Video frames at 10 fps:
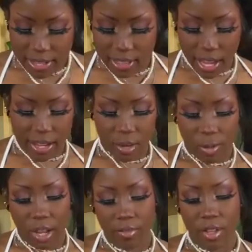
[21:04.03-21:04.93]
item, we have
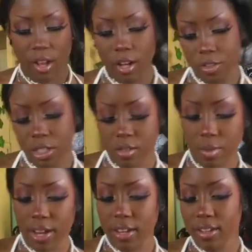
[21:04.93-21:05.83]
the contrast
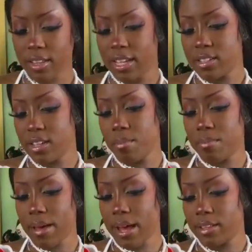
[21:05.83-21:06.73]
binding lace-up
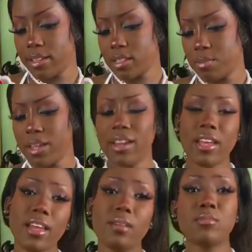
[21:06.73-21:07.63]
backless split
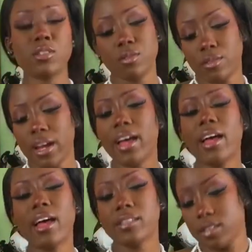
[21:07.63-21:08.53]
hem
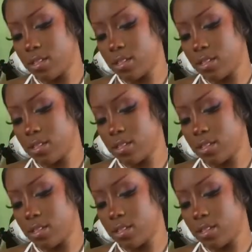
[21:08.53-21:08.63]
dress.